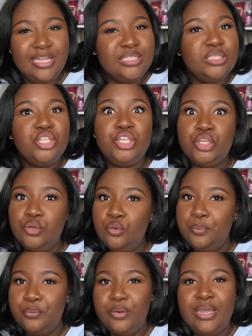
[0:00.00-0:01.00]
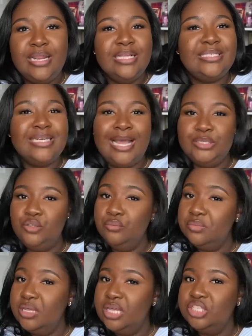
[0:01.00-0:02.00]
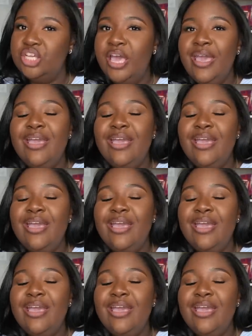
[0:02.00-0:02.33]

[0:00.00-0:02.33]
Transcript: It's cute print, it's not too much,